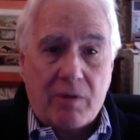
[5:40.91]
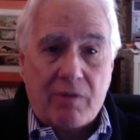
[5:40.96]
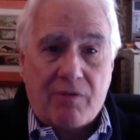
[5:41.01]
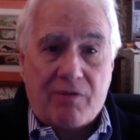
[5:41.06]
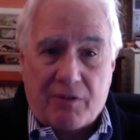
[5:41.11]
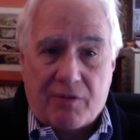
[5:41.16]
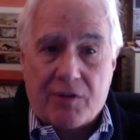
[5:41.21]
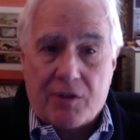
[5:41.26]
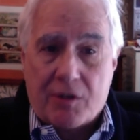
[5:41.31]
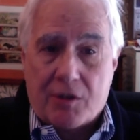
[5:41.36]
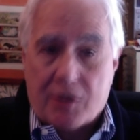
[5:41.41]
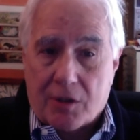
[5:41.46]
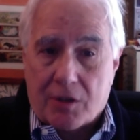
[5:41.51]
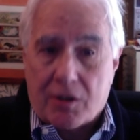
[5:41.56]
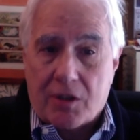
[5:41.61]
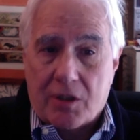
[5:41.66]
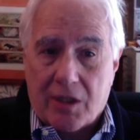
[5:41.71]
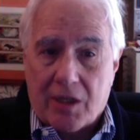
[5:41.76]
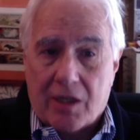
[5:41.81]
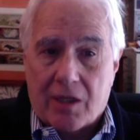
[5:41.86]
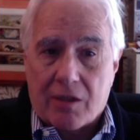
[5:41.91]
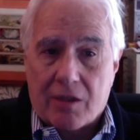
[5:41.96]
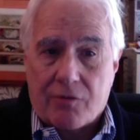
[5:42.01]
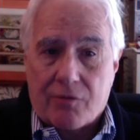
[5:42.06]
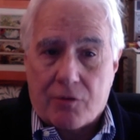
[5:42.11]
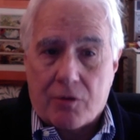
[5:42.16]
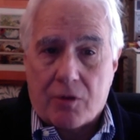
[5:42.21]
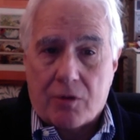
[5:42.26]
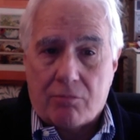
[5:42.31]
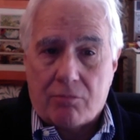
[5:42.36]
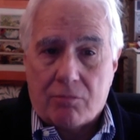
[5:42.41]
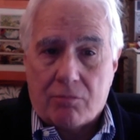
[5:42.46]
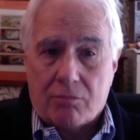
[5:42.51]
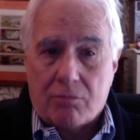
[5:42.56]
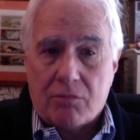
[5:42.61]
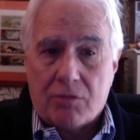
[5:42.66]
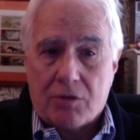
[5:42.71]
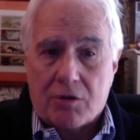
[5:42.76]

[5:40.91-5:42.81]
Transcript: You're going to pay 50 $60 for